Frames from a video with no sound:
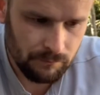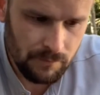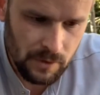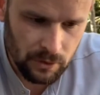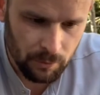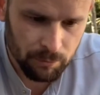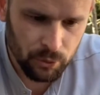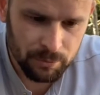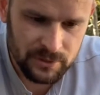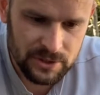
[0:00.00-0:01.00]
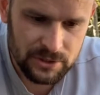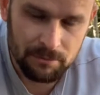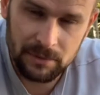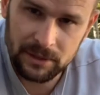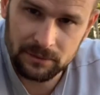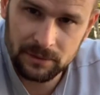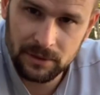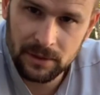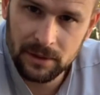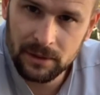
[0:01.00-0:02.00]
So ball position middle
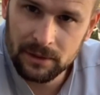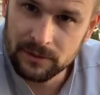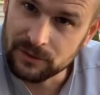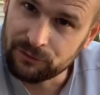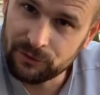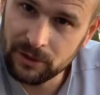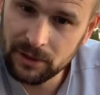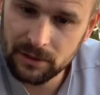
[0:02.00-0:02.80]
to front,